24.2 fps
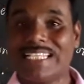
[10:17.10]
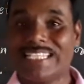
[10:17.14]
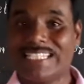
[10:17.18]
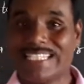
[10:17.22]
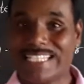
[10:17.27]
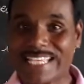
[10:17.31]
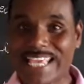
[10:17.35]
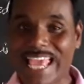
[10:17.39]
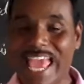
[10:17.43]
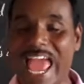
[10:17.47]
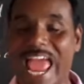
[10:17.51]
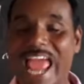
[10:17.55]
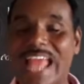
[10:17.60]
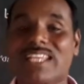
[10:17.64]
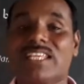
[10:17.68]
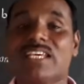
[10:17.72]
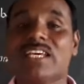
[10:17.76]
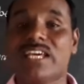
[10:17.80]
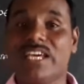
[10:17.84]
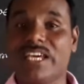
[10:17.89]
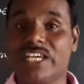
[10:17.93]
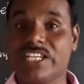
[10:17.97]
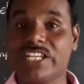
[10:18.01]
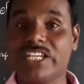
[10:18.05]
She
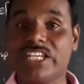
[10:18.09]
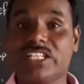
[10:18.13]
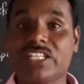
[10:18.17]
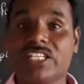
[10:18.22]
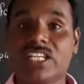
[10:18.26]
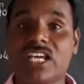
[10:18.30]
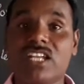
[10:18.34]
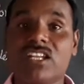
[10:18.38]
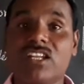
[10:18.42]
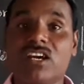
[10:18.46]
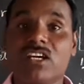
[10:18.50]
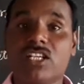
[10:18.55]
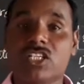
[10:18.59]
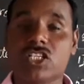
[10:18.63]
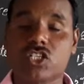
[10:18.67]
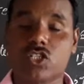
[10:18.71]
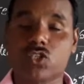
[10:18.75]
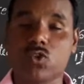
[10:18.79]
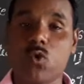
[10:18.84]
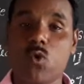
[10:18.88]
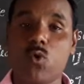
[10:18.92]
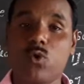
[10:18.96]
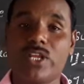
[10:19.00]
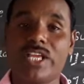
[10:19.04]
had written a
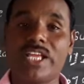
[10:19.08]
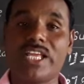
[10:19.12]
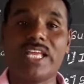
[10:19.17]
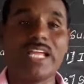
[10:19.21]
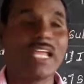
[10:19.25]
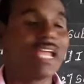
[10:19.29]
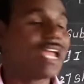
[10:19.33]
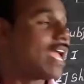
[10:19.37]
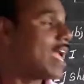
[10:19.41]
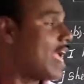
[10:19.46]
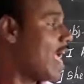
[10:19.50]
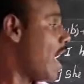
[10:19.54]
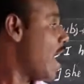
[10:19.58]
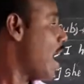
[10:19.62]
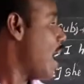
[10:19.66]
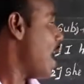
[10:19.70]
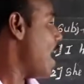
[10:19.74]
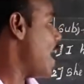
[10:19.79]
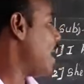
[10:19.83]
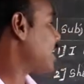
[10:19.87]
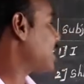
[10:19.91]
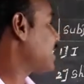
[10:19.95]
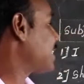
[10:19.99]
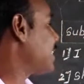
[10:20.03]
story
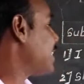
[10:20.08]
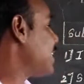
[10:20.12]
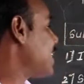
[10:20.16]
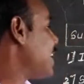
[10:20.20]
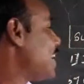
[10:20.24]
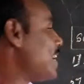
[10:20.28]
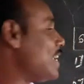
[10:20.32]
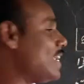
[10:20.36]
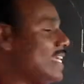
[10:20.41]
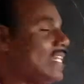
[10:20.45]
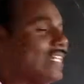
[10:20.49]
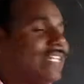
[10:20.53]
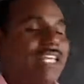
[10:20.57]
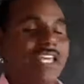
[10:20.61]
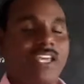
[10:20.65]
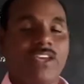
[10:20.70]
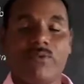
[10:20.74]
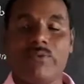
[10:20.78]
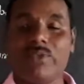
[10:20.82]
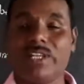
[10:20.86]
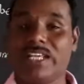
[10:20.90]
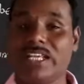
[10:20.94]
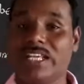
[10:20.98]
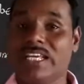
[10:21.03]
yesterday in the
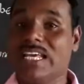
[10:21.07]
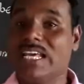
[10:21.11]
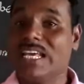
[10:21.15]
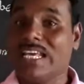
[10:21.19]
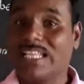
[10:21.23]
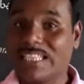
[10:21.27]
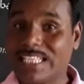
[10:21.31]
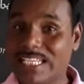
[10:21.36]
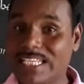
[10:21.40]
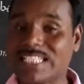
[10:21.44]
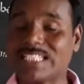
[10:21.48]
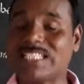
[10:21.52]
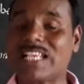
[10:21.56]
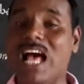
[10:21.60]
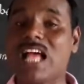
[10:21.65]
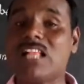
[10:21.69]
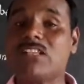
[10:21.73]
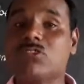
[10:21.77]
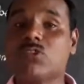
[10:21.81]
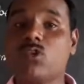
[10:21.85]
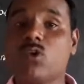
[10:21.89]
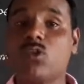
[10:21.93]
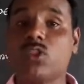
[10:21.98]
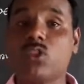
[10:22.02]
evening. This is
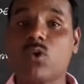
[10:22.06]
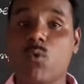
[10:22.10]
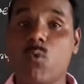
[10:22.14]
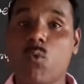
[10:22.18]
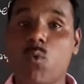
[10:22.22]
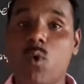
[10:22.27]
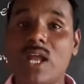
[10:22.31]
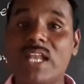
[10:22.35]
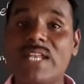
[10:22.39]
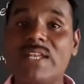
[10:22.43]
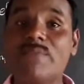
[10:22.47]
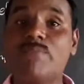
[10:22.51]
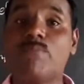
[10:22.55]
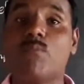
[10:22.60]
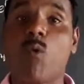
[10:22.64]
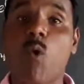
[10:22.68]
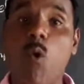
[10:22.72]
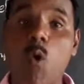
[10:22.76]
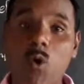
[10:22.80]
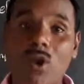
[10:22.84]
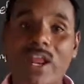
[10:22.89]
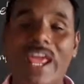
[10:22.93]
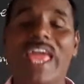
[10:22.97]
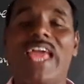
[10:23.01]
also the one
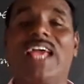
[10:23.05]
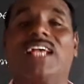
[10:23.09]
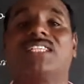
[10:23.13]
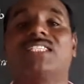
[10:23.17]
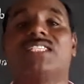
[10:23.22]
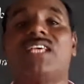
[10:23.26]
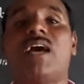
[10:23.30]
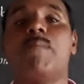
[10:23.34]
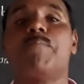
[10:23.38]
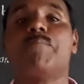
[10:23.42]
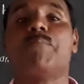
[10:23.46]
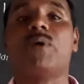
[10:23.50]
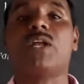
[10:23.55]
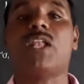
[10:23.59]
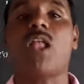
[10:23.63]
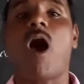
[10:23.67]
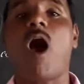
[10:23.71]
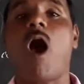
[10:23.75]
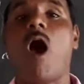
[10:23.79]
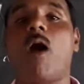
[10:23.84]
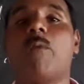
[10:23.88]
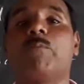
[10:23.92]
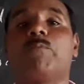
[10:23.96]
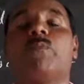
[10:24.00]
more example
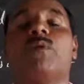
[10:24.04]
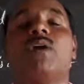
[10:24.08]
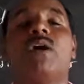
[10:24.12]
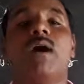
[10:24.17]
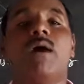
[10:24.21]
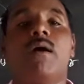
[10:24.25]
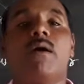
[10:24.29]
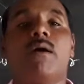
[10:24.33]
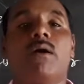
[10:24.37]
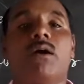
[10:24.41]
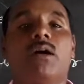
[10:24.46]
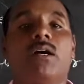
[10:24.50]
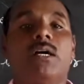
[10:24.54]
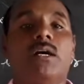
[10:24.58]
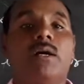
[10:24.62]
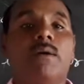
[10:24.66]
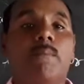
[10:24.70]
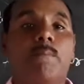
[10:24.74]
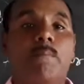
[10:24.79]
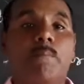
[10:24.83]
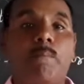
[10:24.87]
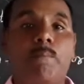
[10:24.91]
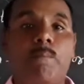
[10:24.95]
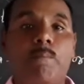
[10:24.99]
of
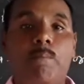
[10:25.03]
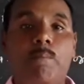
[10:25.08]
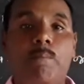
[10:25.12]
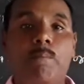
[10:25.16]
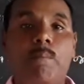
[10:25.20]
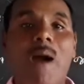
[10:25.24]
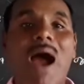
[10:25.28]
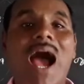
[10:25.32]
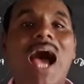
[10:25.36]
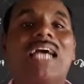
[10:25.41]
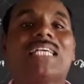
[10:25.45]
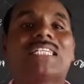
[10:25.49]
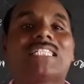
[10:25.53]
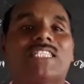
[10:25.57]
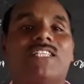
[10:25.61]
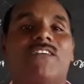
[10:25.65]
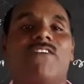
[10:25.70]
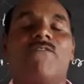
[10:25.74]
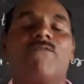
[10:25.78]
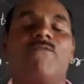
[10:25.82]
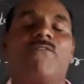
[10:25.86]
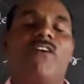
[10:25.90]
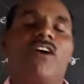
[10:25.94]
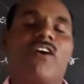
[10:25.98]

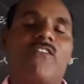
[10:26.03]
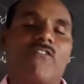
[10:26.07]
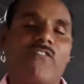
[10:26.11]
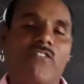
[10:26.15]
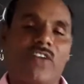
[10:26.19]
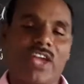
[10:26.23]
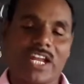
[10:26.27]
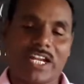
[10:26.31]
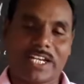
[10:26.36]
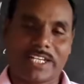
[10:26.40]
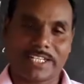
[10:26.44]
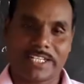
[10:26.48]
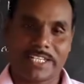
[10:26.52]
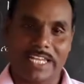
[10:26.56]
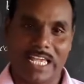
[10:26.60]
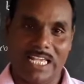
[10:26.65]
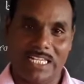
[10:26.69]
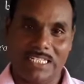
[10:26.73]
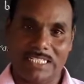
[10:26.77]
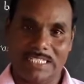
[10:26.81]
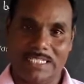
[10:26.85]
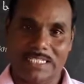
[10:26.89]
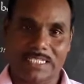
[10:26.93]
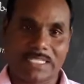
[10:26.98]
past perfect
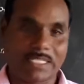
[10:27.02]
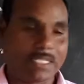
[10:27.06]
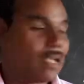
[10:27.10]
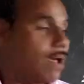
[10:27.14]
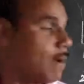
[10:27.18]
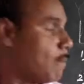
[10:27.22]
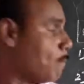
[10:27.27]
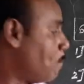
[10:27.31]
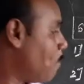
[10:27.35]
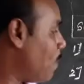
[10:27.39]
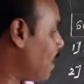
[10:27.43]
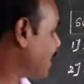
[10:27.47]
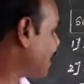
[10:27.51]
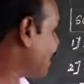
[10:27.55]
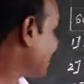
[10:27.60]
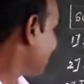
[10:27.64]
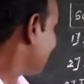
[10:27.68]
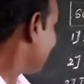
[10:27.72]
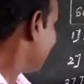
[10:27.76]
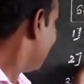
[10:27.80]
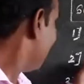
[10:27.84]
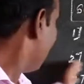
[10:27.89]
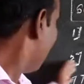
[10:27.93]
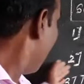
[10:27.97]
tense.
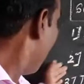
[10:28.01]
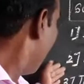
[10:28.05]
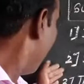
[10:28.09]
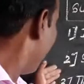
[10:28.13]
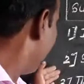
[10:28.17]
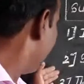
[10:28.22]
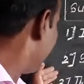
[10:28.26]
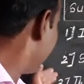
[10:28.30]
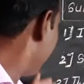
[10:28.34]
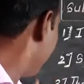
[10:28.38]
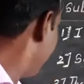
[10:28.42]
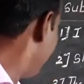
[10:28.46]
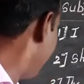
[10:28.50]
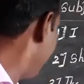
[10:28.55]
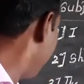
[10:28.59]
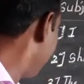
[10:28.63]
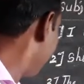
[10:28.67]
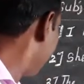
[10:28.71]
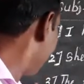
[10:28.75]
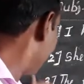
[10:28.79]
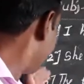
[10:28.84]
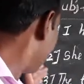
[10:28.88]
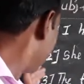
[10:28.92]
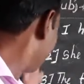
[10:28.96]
But
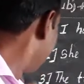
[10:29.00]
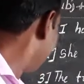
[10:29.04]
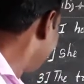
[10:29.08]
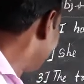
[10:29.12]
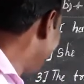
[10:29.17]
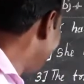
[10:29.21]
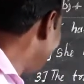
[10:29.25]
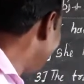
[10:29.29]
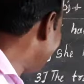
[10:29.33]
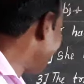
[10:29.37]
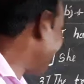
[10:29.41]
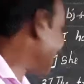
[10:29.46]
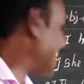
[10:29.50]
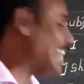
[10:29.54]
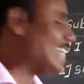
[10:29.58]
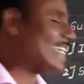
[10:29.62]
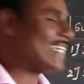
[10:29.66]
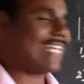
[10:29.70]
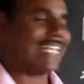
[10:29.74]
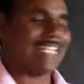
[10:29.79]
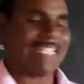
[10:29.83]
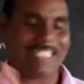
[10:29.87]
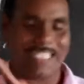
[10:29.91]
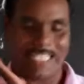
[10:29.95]
remaining three
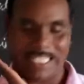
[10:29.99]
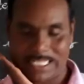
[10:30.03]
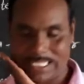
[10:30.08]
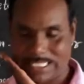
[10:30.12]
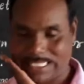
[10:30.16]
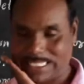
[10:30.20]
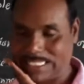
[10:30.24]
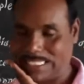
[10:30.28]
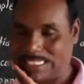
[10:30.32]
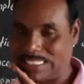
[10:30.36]
sentences